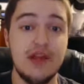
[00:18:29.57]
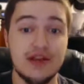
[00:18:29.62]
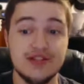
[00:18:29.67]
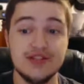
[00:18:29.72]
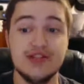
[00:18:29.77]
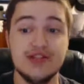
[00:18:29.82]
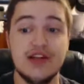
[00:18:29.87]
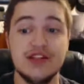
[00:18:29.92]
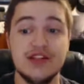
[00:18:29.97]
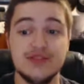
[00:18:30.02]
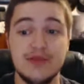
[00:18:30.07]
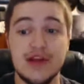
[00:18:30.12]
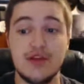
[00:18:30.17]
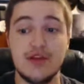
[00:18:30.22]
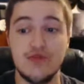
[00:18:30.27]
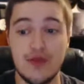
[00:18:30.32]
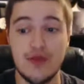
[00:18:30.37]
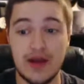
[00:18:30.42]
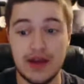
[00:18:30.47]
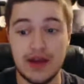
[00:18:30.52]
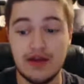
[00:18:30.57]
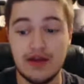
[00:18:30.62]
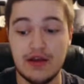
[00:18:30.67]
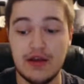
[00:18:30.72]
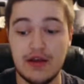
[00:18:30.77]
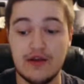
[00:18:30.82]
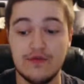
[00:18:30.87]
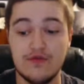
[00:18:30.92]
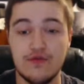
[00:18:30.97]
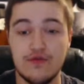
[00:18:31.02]
That is my grade
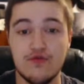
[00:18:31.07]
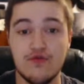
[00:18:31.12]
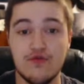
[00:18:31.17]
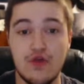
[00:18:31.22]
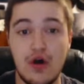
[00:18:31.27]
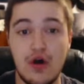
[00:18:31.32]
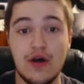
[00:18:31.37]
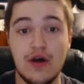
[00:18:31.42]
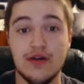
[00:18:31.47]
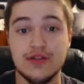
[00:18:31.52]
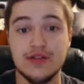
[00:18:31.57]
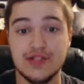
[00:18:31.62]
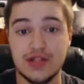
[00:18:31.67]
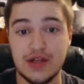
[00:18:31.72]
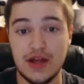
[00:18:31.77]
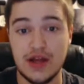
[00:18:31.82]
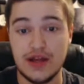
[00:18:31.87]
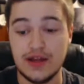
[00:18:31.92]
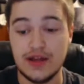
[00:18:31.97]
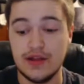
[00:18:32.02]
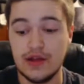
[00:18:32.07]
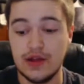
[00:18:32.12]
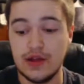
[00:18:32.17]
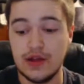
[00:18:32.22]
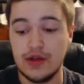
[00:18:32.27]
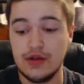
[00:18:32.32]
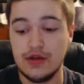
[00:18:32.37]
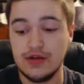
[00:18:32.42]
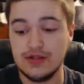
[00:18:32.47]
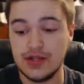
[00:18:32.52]
for Raw tonight.
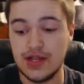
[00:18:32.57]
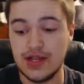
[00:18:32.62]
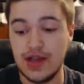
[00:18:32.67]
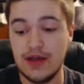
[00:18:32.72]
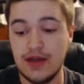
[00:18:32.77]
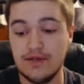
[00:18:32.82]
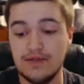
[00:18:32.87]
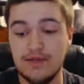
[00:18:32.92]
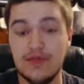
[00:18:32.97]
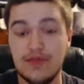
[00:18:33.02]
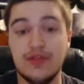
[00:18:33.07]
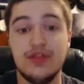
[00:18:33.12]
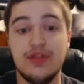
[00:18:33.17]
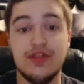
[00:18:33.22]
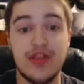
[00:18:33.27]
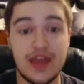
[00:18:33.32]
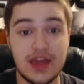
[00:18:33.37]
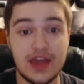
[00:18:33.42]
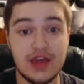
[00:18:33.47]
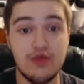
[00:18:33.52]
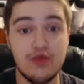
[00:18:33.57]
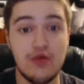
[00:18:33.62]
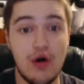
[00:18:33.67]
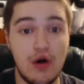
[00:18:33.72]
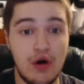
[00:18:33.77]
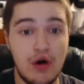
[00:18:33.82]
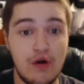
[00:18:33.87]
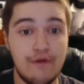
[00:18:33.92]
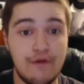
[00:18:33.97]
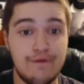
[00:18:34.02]
So yeah, thank you
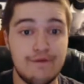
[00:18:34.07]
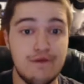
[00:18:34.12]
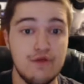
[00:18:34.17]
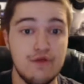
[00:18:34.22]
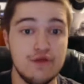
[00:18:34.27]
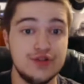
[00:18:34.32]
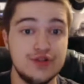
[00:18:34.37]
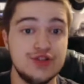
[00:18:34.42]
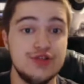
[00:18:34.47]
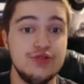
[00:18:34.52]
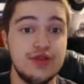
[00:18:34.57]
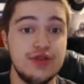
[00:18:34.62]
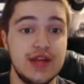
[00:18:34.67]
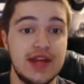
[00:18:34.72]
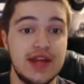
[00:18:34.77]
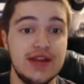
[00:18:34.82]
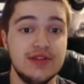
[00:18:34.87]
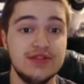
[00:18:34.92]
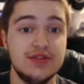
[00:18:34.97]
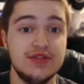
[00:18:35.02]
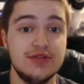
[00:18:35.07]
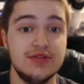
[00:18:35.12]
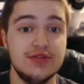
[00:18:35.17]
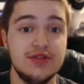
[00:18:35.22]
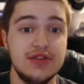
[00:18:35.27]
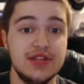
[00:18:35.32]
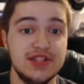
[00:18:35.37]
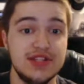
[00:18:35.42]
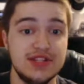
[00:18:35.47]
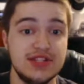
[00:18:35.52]
all for tuning into
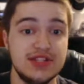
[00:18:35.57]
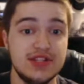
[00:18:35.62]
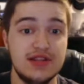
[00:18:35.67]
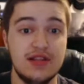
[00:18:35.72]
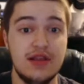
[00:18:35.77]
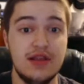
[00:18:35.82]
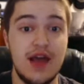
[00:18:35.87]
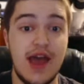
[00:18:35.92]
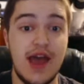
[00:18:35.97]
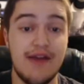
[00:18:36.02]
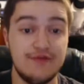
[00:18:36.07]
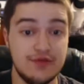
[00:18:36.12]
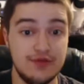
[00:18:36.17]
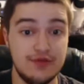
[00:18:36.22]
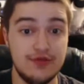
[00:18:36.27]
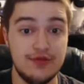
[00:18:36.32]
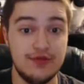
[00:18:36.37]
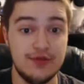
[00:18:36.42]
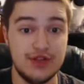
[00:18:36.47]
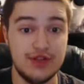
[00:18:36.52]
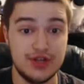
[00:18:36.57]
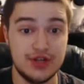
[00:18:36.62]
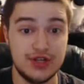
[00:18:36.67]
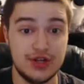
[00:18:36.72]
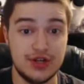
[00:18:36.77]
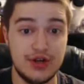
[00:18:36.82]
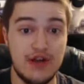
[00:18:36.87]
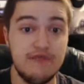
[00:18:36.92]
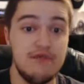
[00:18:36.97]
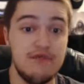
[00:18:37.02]
this afternoon
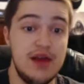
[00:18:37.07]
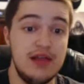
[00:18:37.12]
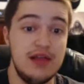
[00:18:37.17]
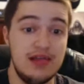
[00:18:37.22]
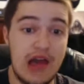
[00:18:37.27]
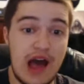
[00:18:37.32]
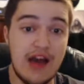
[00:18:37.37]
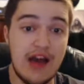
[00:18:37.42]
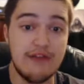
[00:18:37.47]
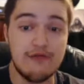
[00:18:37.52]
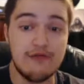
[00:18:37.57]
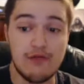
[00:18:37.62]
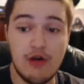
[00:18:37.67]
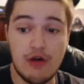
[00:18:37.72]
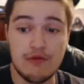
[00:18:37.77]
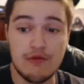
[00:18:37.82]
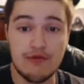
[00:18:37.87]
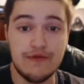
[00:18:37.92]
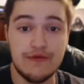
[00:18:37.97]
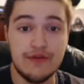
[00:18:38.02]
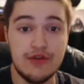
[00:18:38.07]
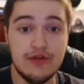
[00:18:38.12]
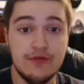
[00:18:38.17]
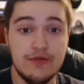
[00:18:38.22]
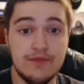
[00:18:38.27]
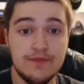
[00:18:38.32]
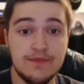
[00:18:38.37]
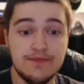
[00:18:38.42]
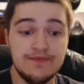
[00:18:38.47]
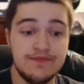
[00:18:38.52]
edition of my live Raw
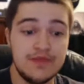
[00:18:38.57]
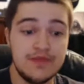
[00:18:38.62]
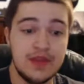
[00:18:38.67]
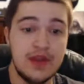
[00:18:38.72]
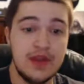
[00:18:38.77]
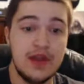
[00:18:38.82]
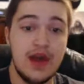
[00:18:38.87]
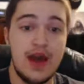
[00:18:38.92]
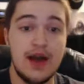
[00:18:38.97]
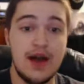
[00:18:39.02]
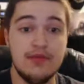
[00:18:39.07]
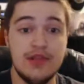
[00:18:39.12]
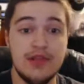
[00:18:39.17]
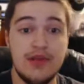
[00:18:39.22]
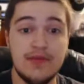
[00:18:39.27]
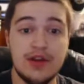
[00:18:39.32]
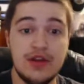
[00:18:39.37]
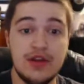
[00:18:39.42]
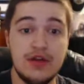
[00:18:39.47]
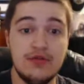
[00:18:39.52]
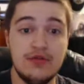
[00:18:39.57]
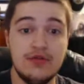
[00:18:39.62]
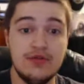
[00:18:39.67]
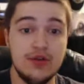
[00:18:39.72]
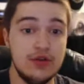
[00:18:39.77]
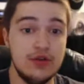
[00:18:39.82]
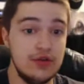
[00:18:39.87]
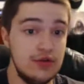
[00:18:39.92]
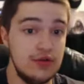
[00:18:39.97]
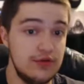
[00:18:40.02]
review. Let me know
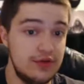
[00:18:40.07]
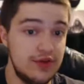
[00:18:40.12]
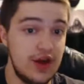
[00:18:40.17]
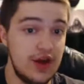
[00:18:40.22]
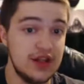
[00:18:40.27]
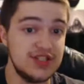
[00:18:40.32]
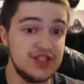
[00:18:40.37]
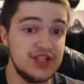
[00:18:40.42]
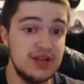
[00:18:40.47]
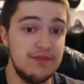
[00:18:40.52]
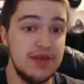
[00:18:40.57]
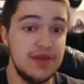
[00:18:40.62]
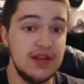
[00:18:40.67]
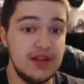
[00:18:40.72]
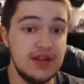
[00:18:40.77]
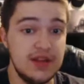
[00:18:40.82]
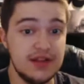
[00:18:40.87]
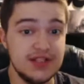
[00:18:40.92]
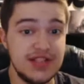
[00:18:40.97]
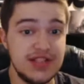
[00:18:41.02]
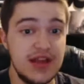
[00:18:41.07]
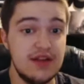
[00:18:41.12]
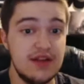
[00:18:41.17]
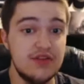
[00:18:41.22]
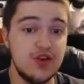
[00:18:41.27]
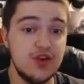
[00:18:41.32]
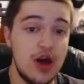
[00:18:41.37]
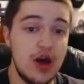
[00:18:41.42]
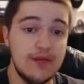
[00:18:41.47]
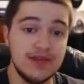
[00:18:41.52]
your thoughts and opinions down in
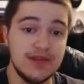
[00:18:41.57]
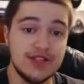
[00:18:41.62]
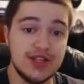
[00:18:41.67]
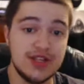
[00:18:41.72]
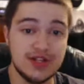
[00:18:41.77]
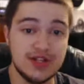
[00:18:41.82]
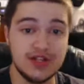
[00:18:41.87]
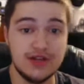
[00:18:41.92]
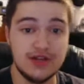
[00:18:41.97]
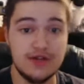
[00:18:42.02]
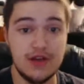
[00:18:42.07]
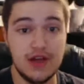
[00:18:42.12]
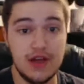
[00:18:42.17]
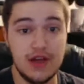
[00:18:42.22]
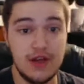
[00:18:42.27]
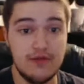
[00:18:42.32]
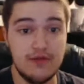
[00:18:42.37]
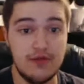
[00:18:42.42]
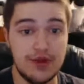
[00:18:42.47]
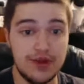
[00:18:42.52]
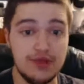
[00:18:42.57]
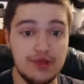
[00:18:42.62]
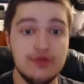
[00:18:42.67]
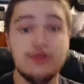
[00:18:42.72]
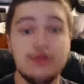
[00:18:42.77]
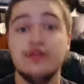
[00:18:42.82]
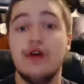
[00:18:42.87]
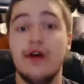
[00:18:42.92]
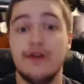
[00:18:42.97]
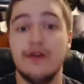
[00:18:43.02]
the comment section. What you
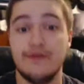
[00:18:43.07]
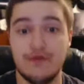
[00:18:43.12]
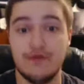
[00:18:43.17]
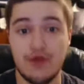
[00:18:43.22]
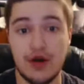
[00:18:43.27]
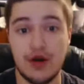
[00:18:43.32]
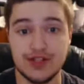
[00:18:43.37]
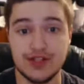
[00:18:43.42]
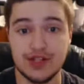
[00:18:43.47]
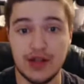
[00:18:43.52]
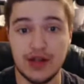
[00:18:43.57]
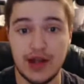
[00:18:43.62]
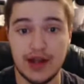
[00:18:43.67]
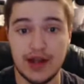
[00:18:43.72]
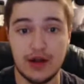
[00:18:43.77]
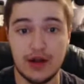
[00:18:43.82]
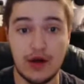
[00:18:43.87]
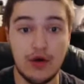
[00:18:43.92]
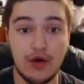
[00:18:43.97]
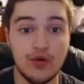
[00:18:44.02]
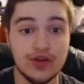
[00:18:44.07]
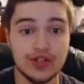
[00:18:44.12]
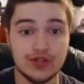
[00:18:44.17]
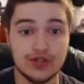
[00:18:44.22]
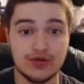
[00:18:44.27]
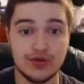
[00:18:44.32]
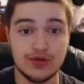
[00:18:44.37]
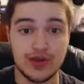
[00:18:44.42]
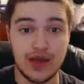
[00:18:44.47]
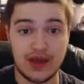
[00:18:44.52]
thought of Raw tonight. Always
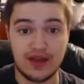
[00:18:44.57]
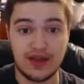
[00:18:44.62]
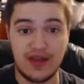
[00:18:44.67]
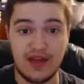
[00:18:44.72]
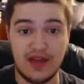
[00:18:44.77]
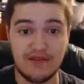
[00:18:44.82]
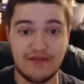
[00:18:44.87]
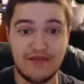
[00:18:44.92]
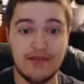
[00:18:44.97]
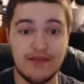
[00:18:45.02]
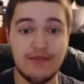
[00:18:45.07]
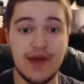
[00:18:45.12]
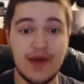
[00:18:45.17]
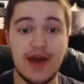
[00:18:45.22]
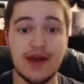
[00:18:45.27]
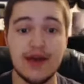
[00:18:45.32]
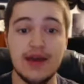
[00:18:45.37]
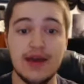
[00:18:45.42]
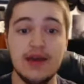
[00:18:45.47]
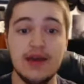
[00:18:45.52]
enjoy getting that feedback.